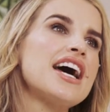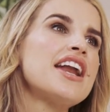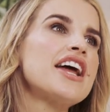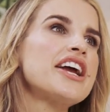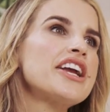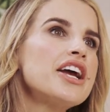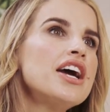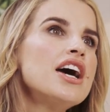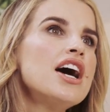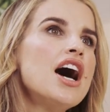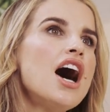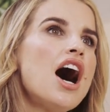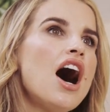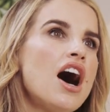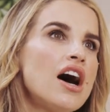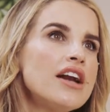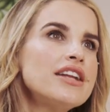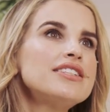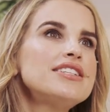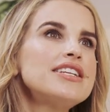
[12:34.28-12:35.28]
and like,
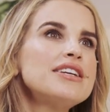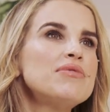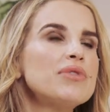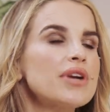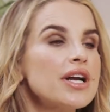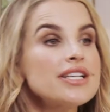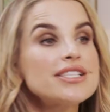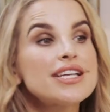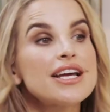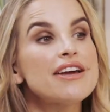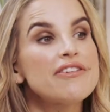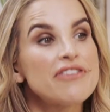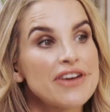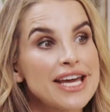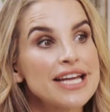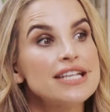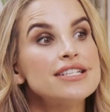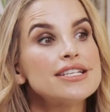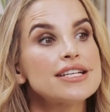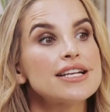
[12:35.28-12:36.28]
honestly, when I say I've
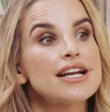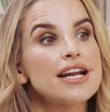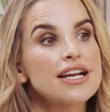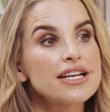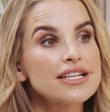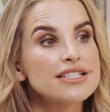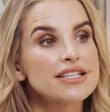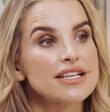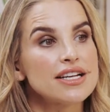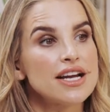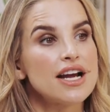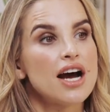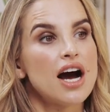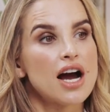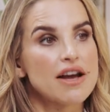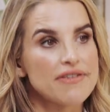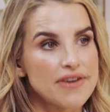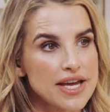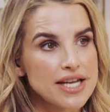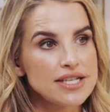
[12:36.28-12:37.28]
hinted at it,
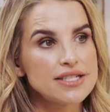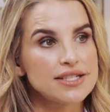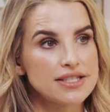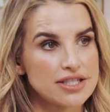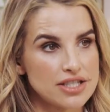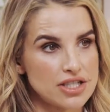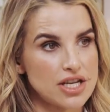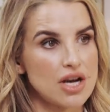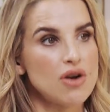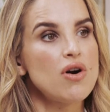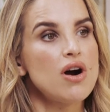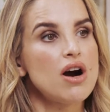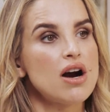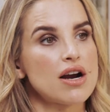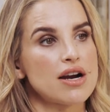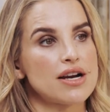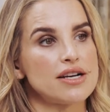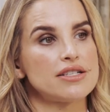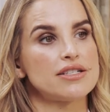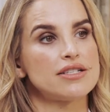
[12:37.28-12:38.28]
I've hinted so
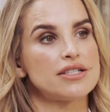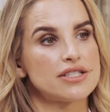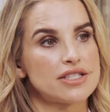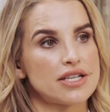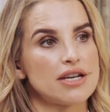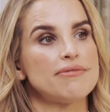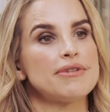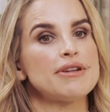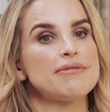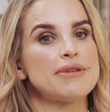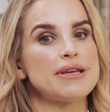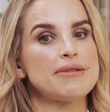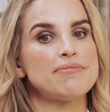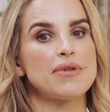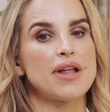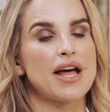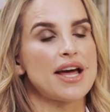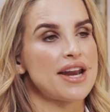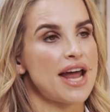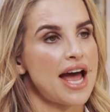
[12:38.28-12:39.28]
hard to so many
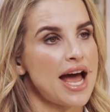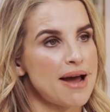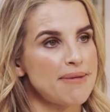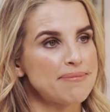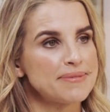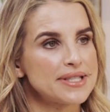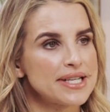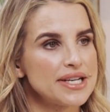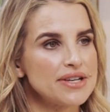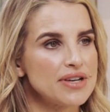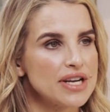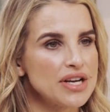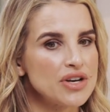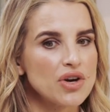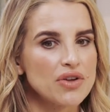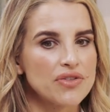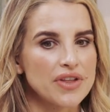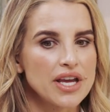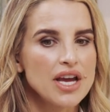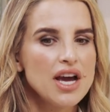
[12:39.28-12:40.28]
people, and absolutely
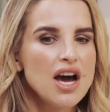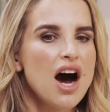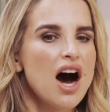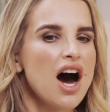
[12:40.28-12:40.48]
nothing.